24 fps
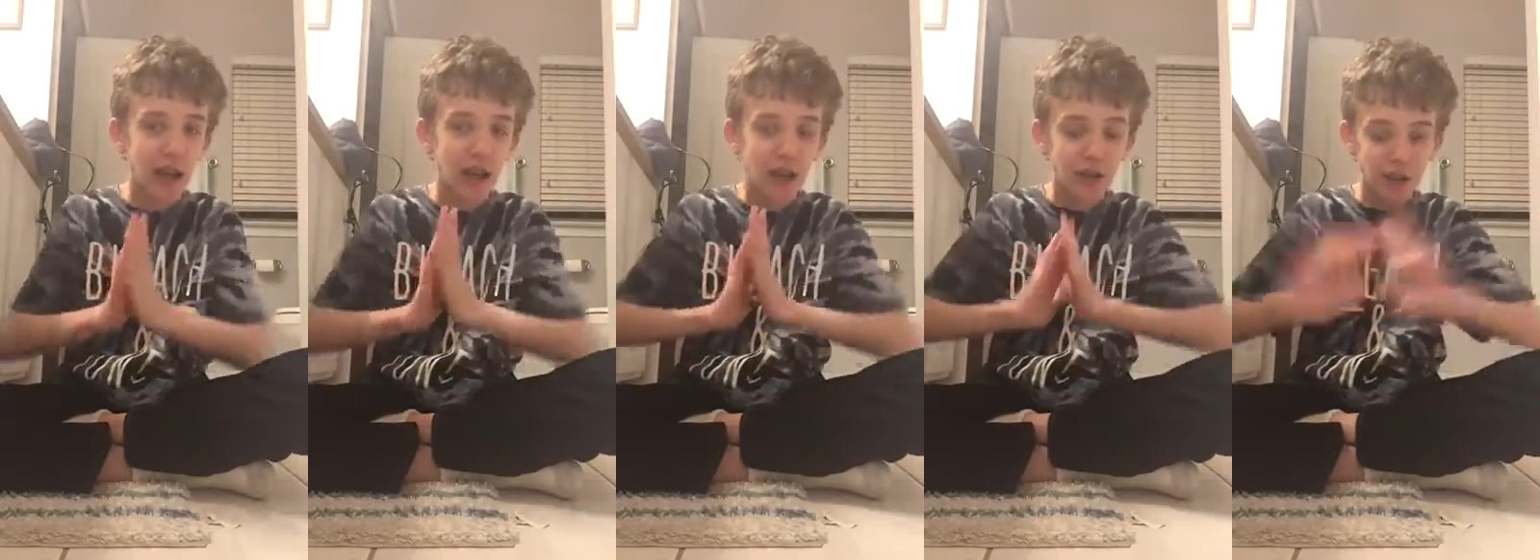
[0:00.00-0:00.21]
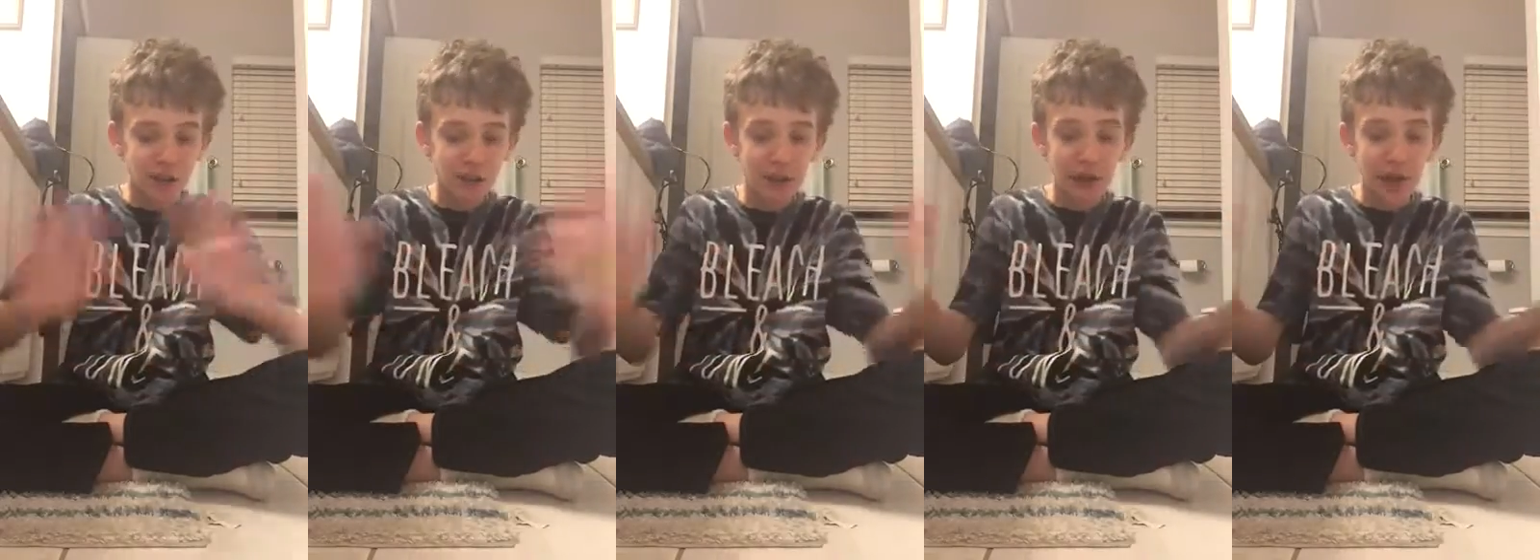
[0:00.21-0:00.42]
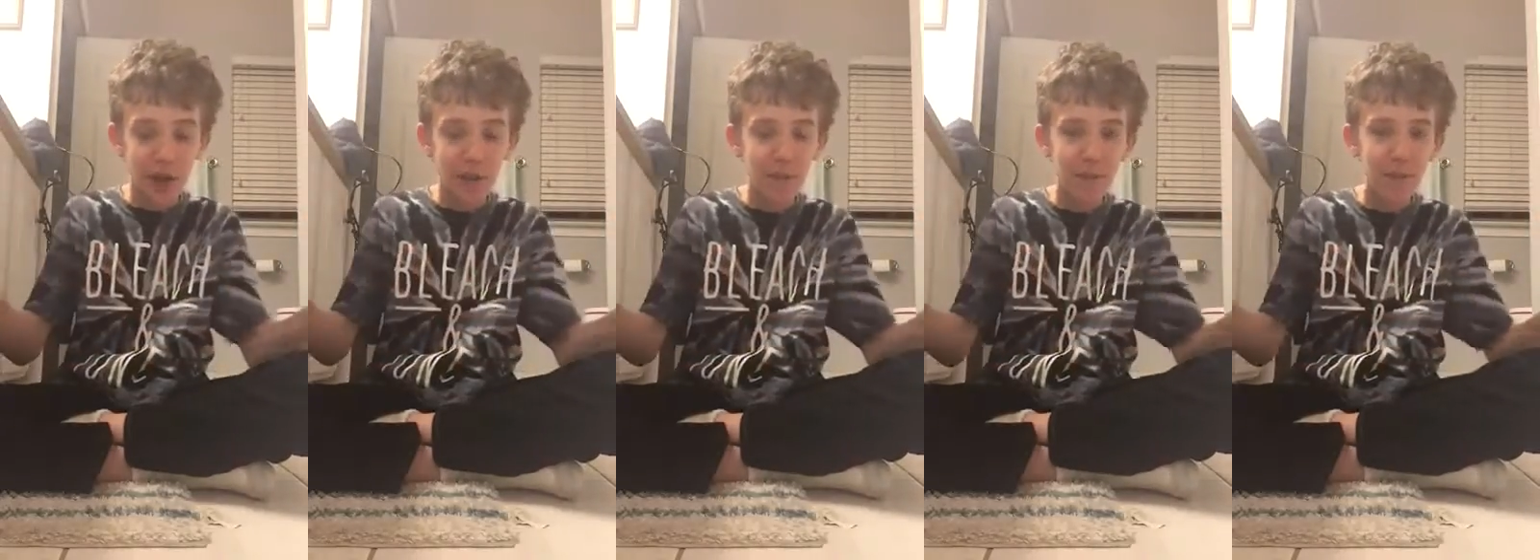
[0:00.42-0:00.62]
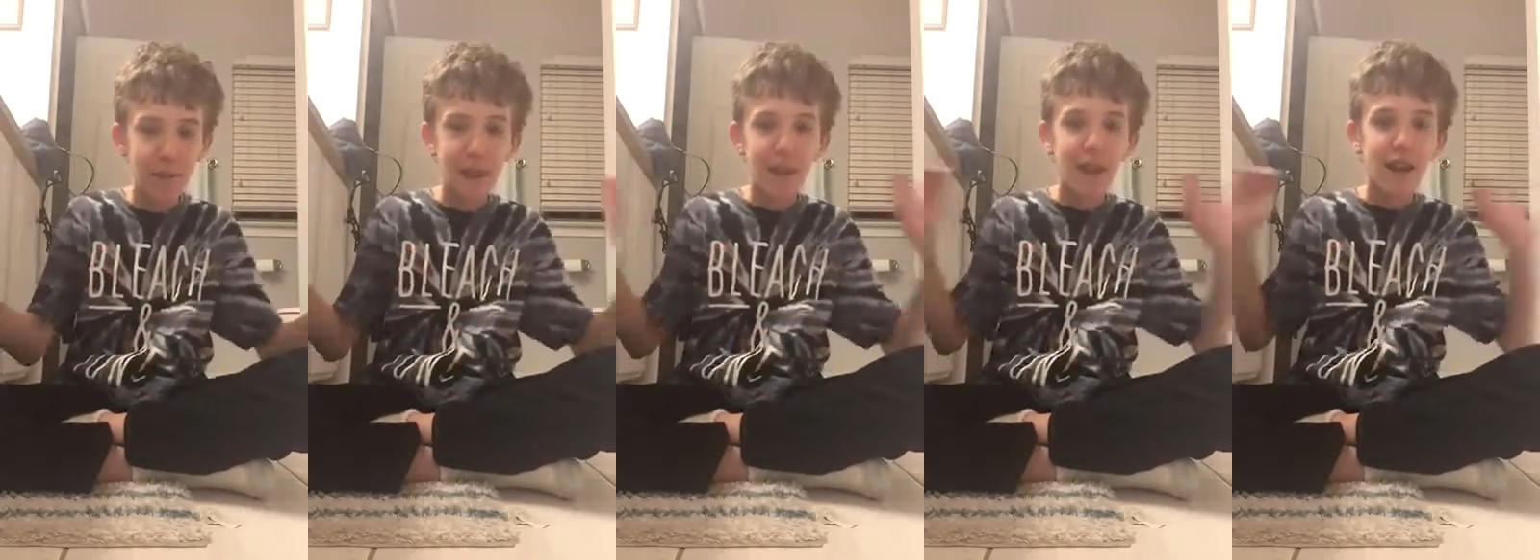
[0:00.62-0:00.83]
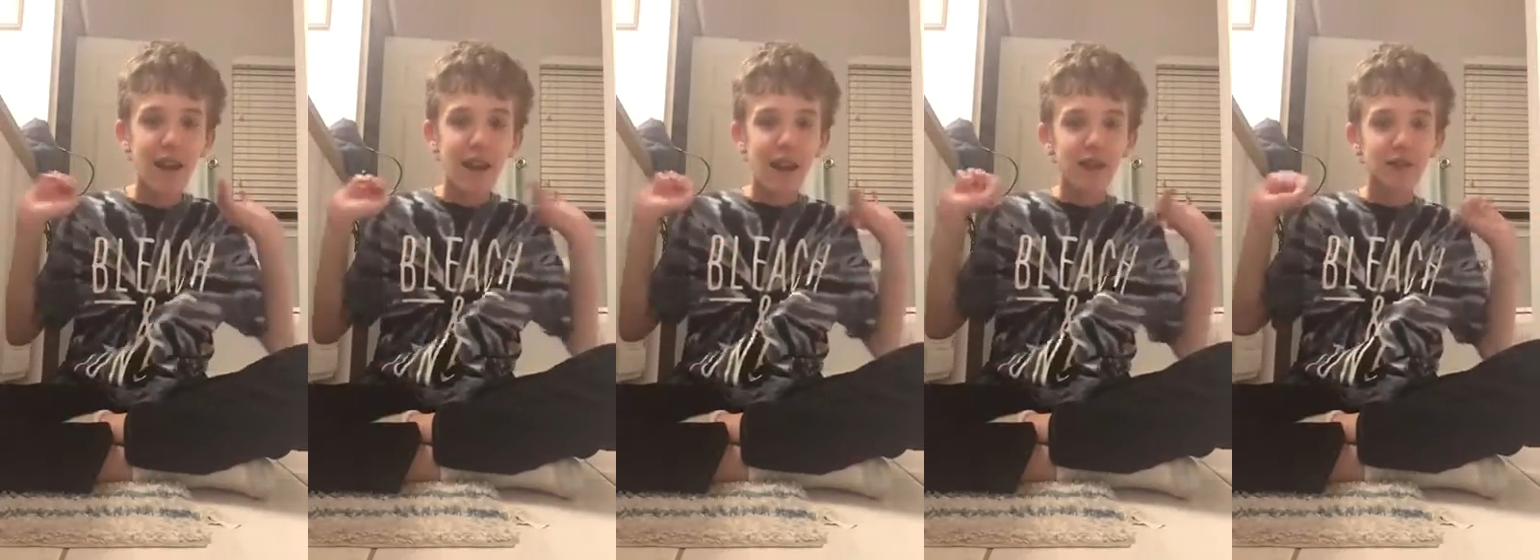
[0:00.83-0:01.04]
So, yeah.
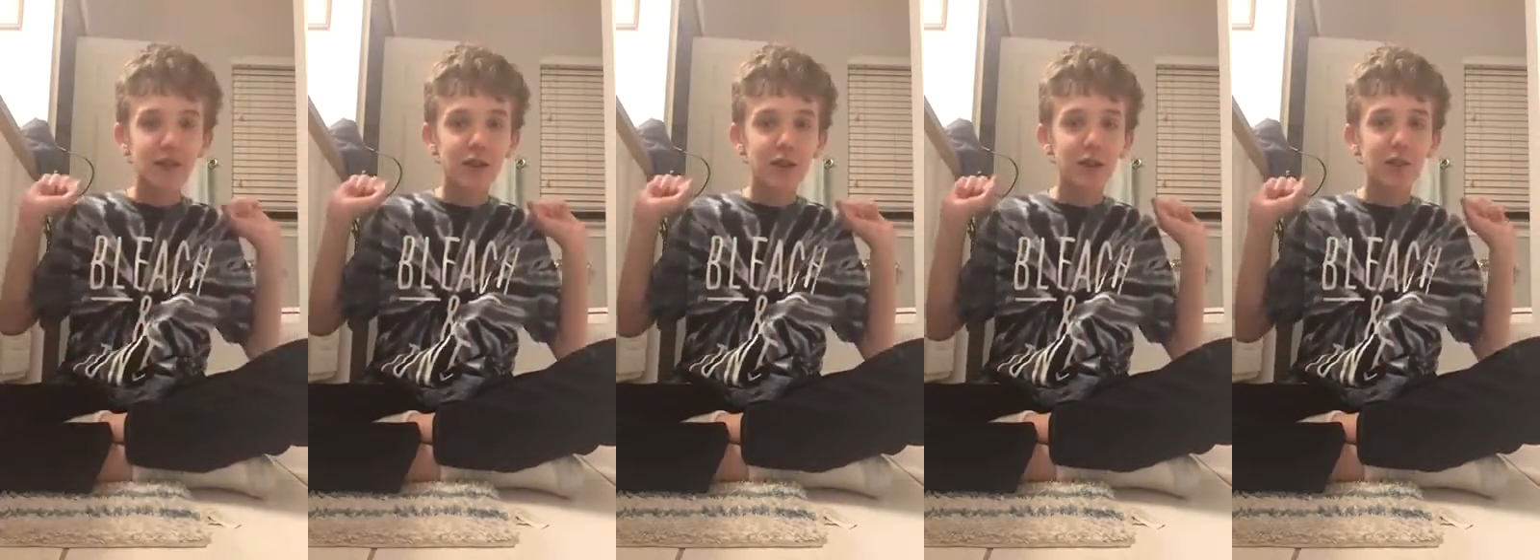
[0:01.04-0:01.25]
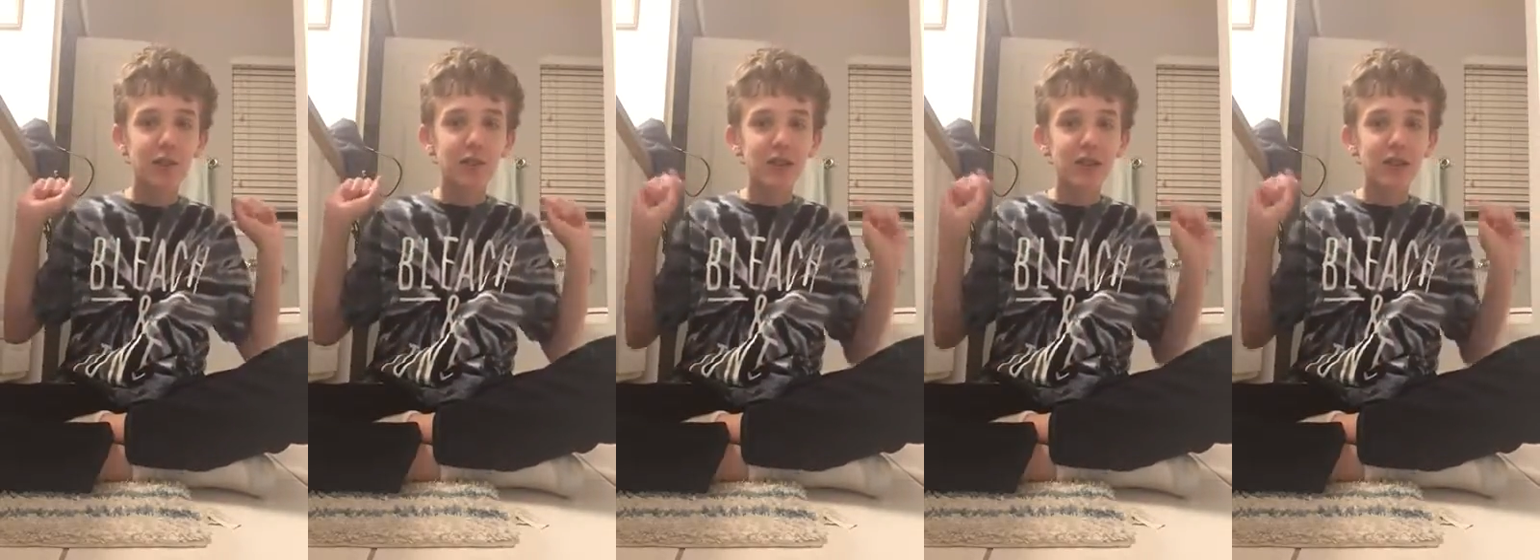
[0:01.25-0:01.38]
So,